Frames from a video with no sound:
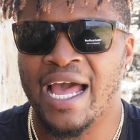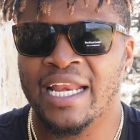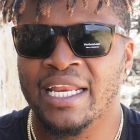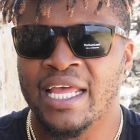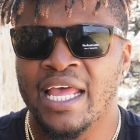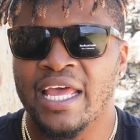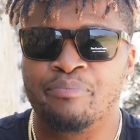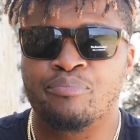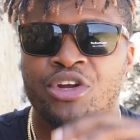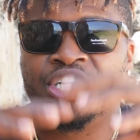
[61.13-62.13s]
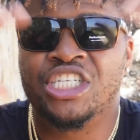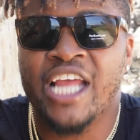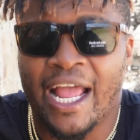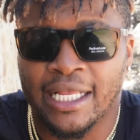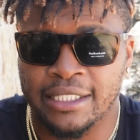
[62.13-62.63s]
and
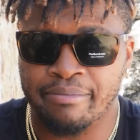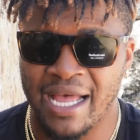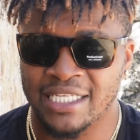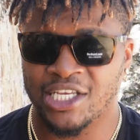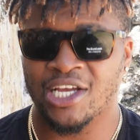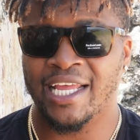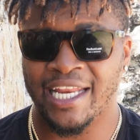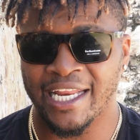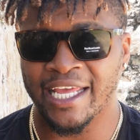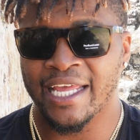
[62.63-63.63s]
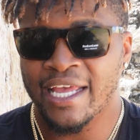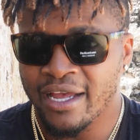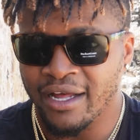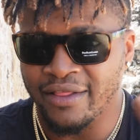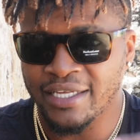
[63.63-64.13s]
projects masculinity.
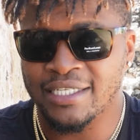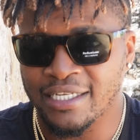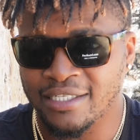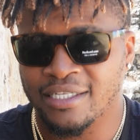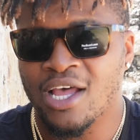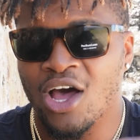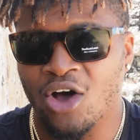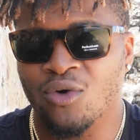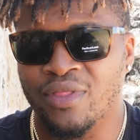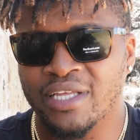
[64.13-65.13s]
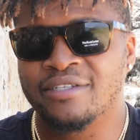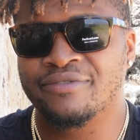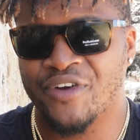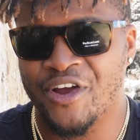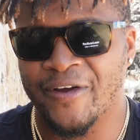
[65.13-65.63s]
This is how this
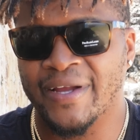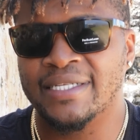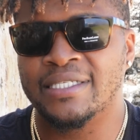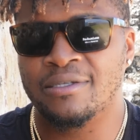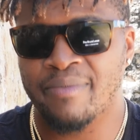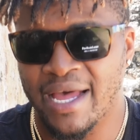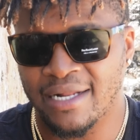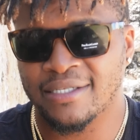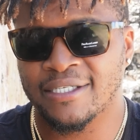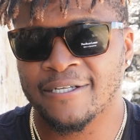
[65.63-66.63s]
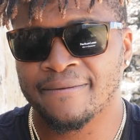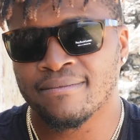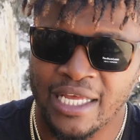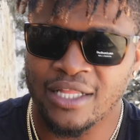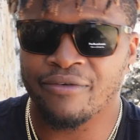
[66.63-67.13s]
fragrance smells.
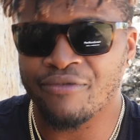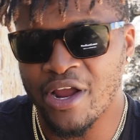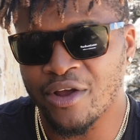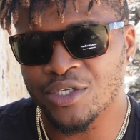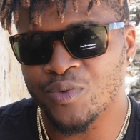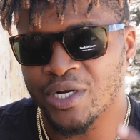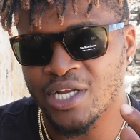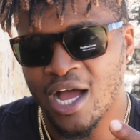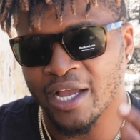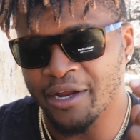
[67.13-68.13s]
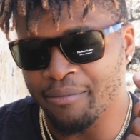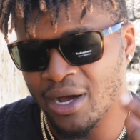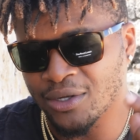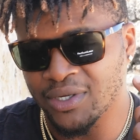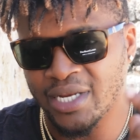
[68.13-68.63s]
The fragrance we're talking
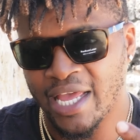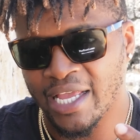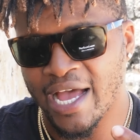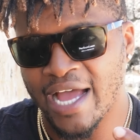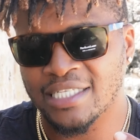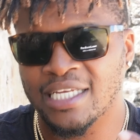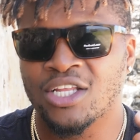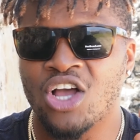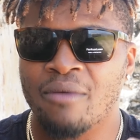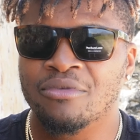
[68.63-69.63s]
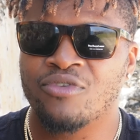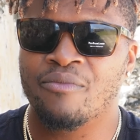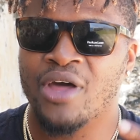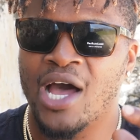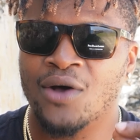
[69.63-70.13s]
about today, guys, it comes from
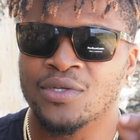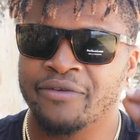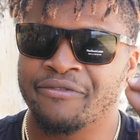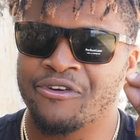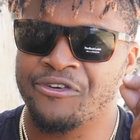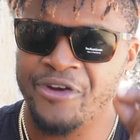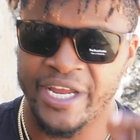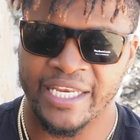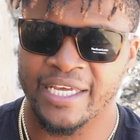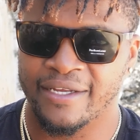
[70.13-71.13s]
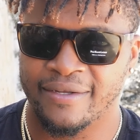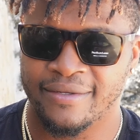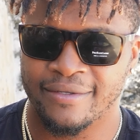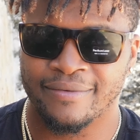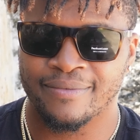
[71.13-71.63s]
the house of Creed.
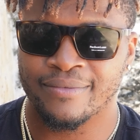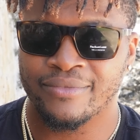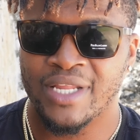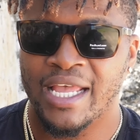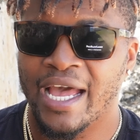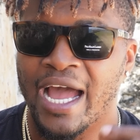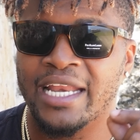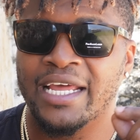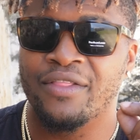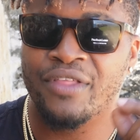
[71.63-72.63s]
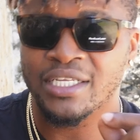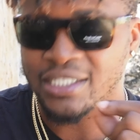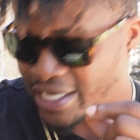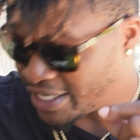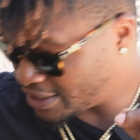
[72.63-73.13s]
And this
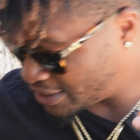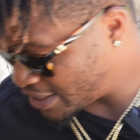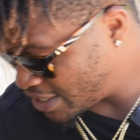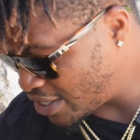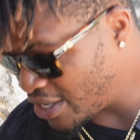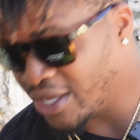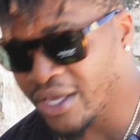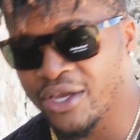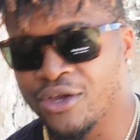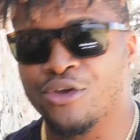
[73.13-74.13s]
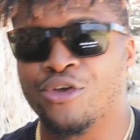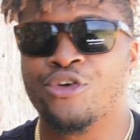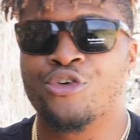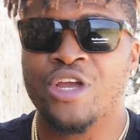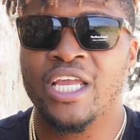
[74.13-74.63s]
is
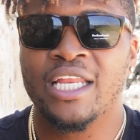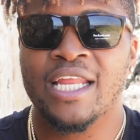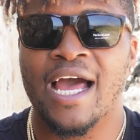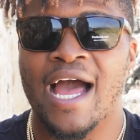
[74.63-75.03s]
Green